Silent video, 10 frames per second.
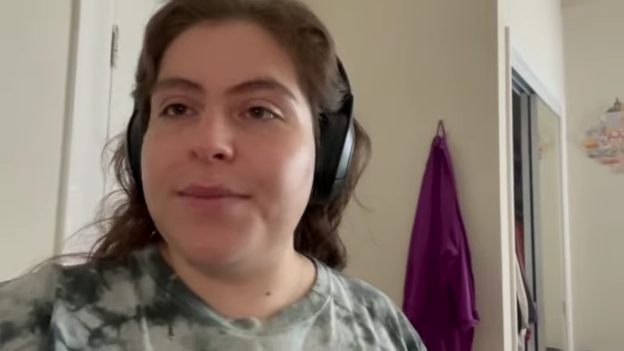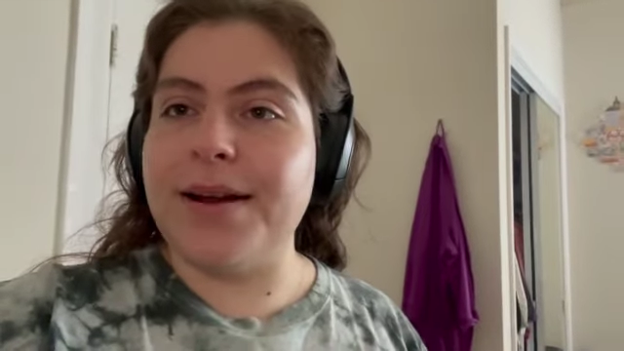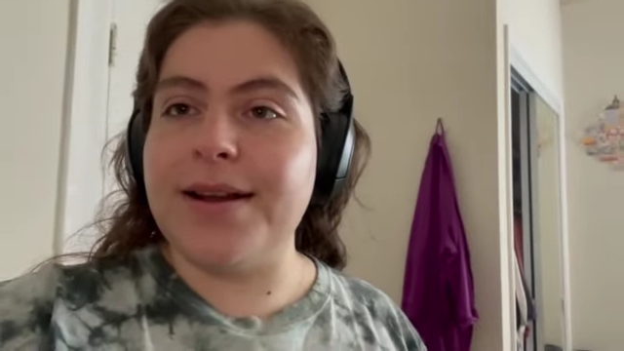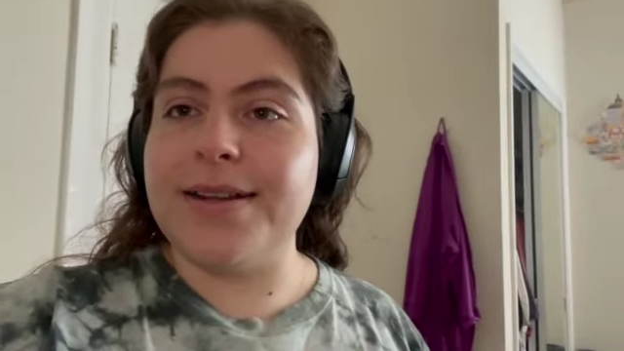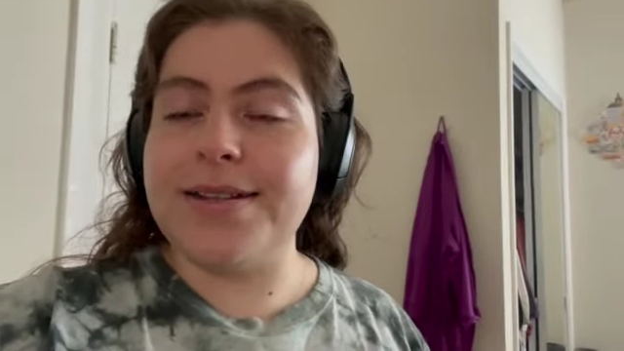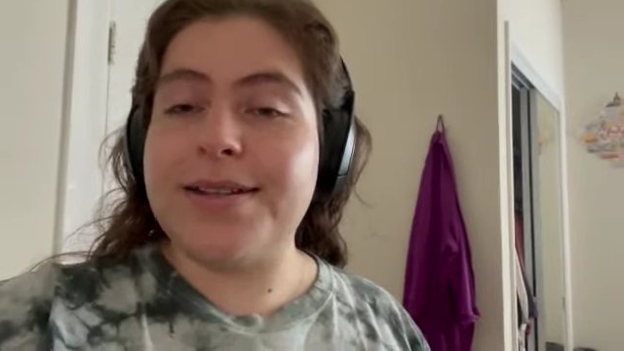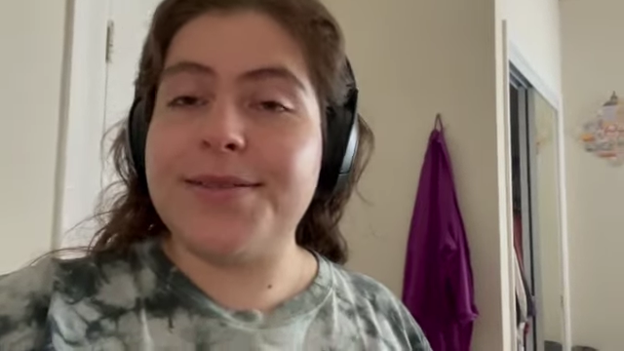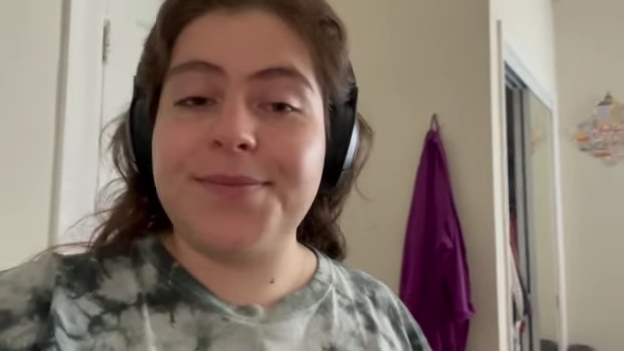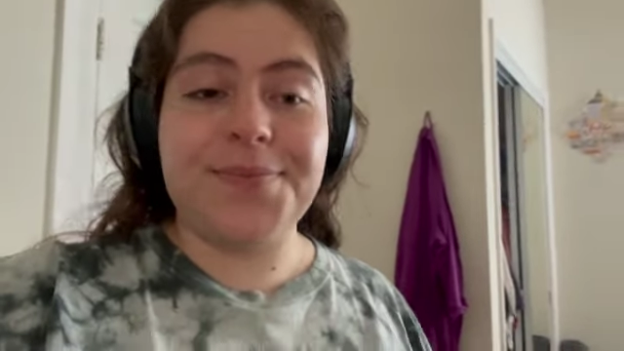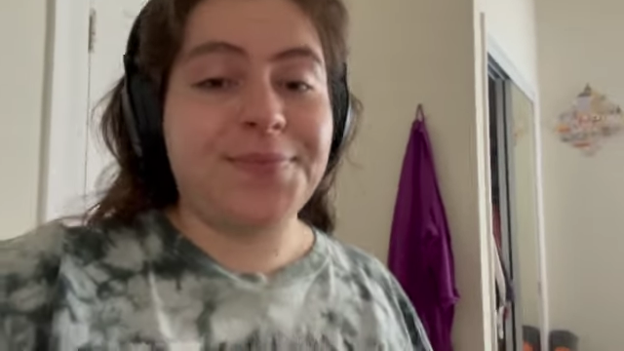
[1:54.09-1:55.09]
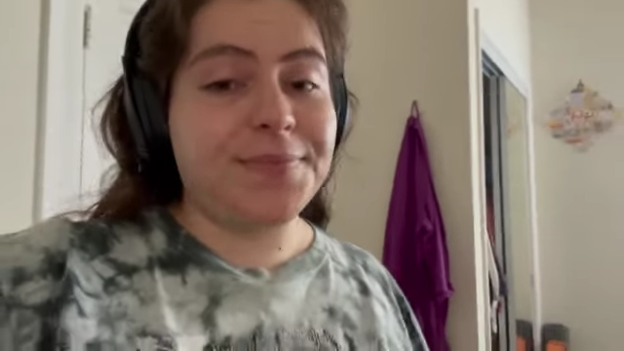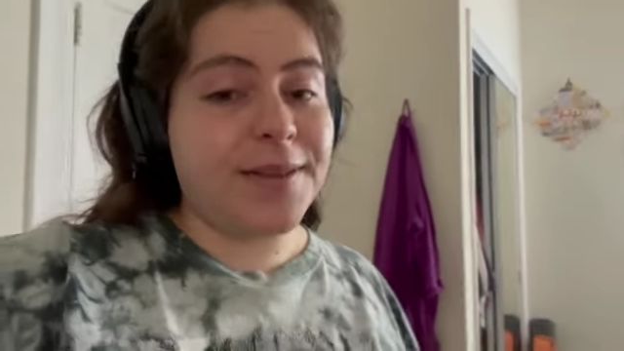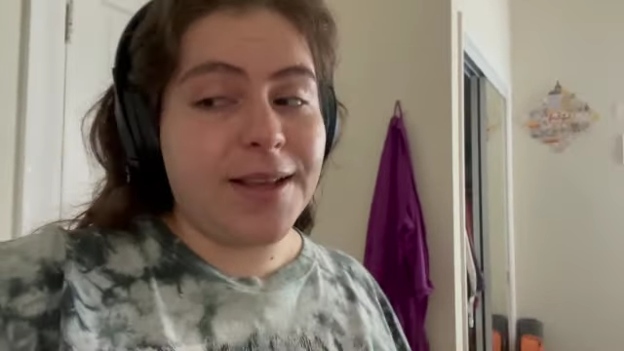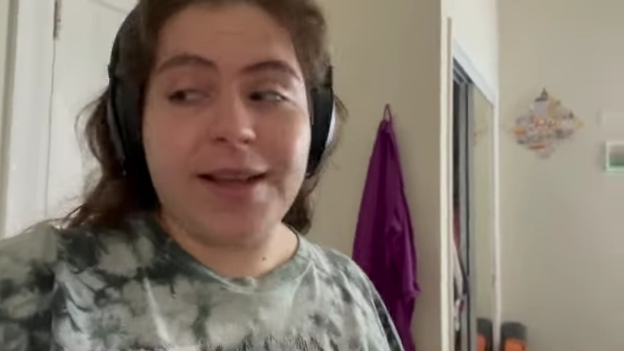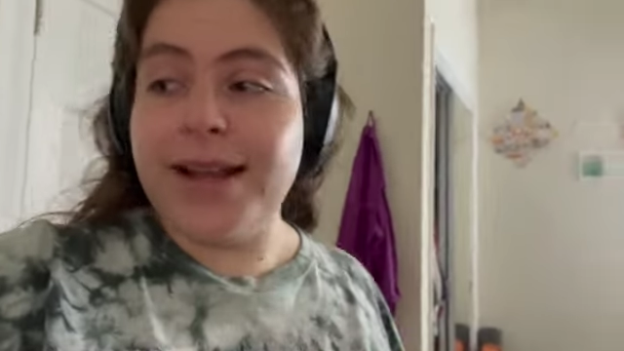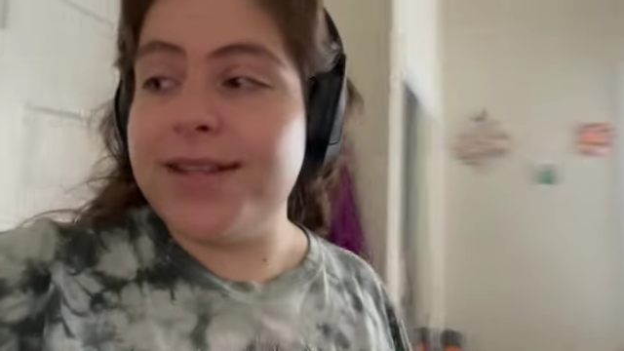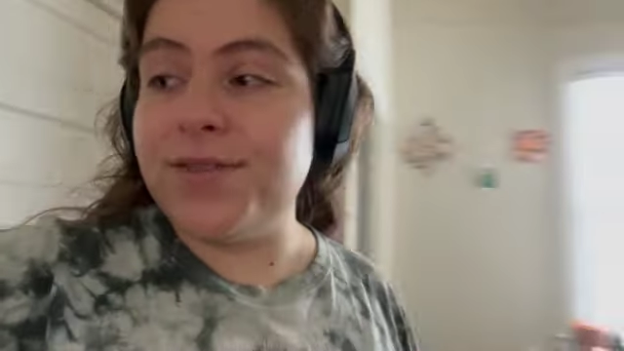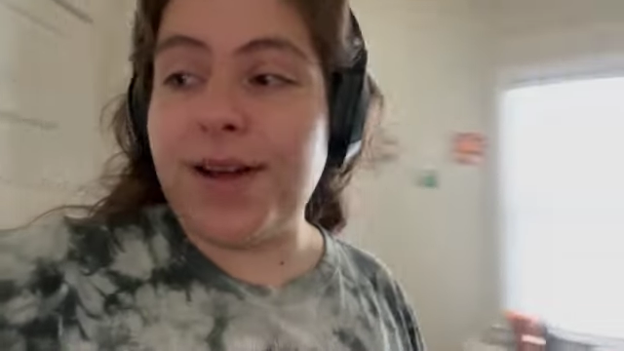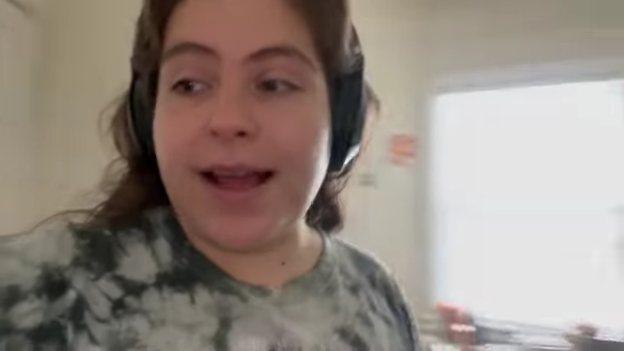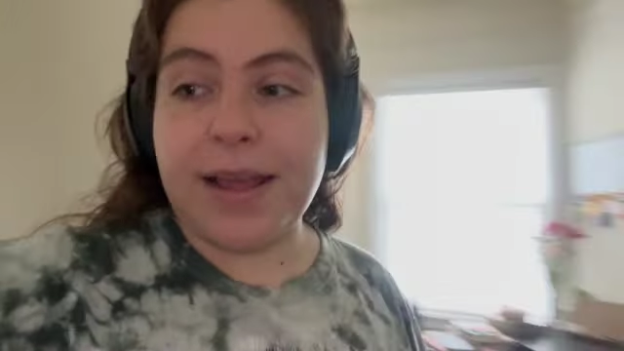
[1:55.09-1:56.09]
but it's a
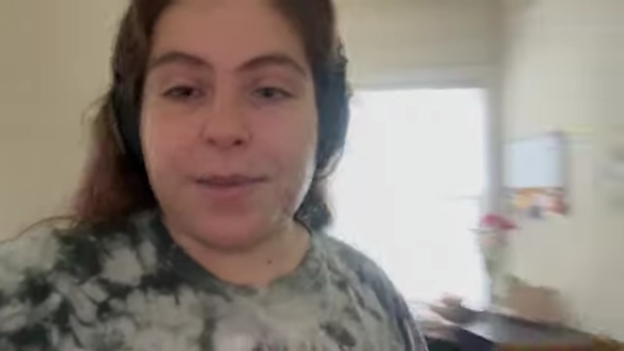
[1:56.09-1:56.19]
vibe.